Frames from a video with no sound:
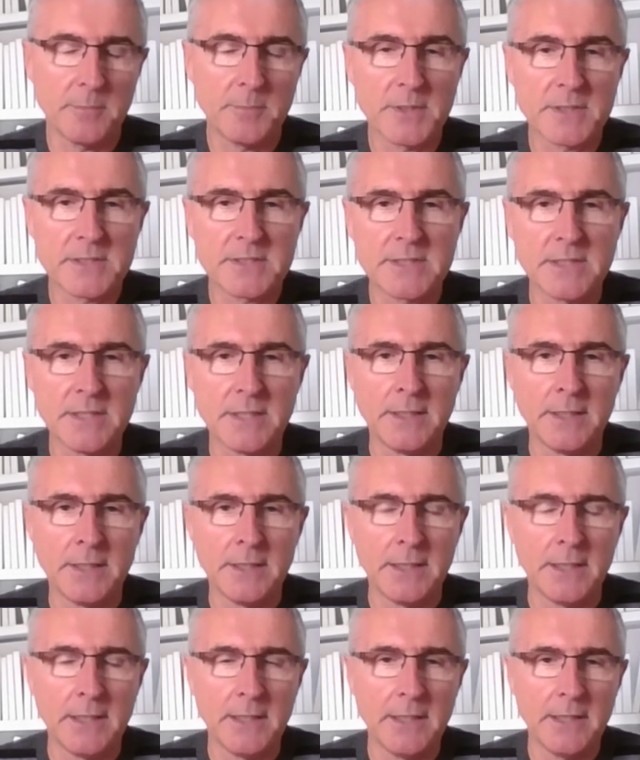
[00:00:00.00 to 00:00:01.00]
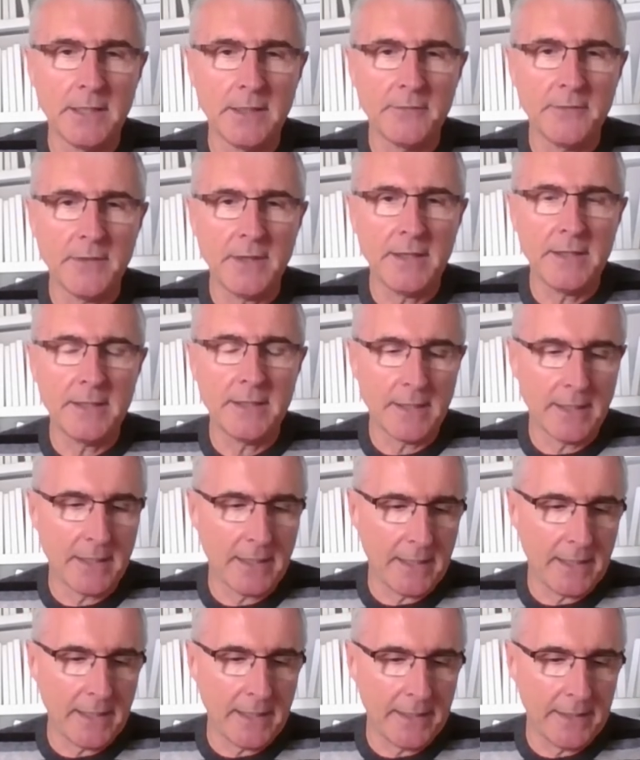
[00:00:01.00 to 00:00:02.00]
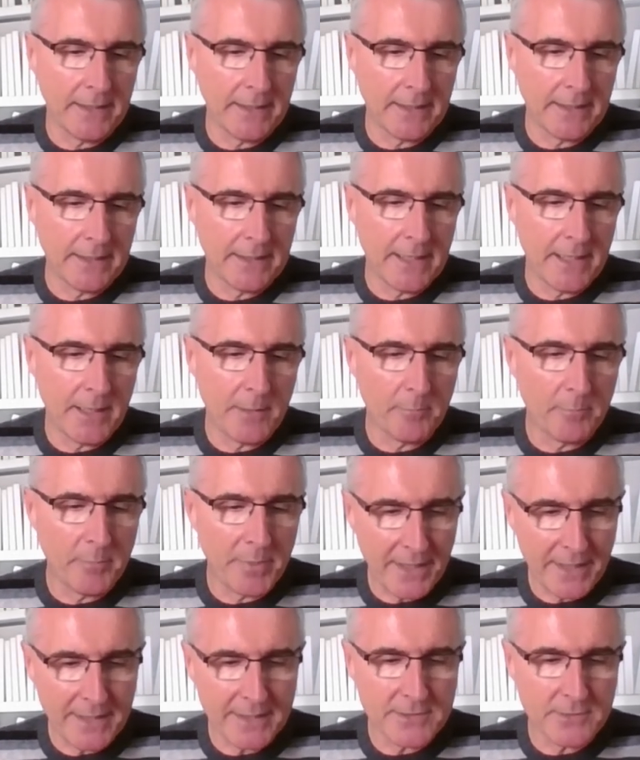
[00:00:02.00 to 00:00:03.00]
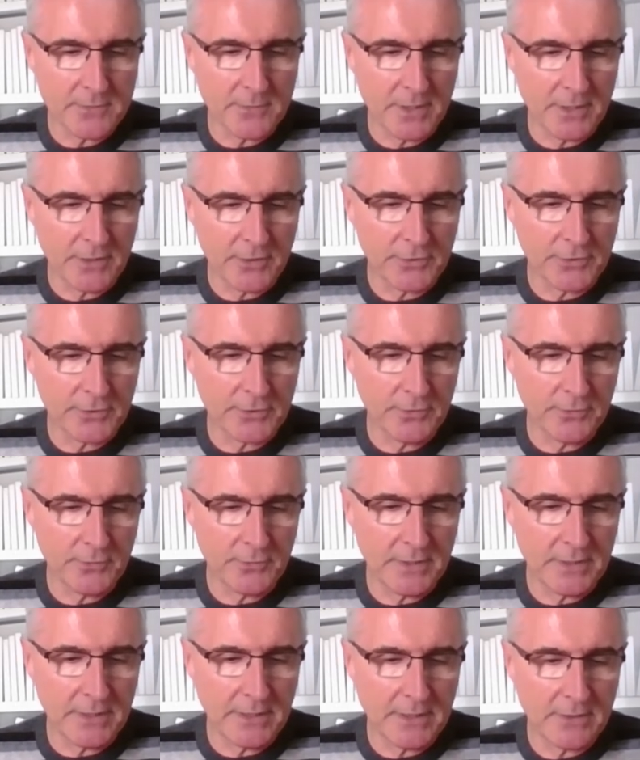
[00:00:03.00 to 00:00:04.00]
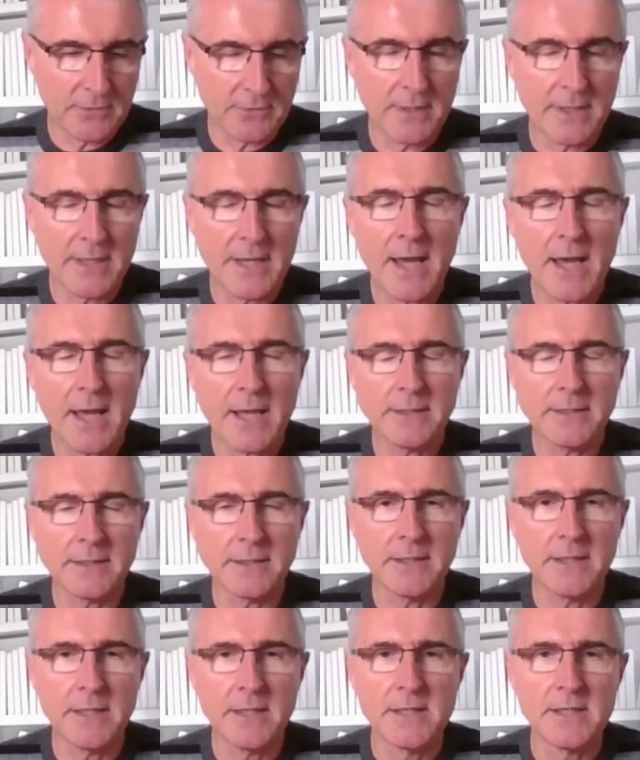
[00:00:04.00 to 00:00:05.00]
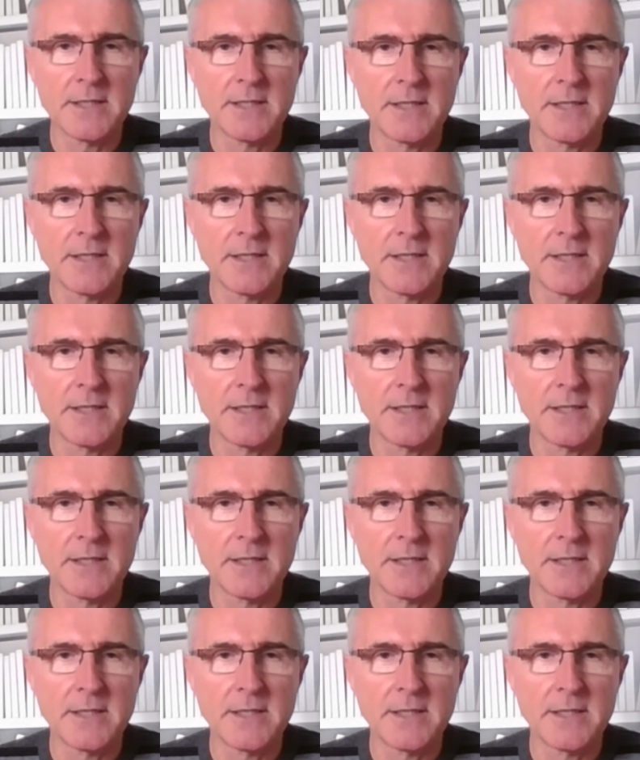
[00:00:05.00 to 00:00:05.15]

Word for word: But uh, then I came back to it through the Granada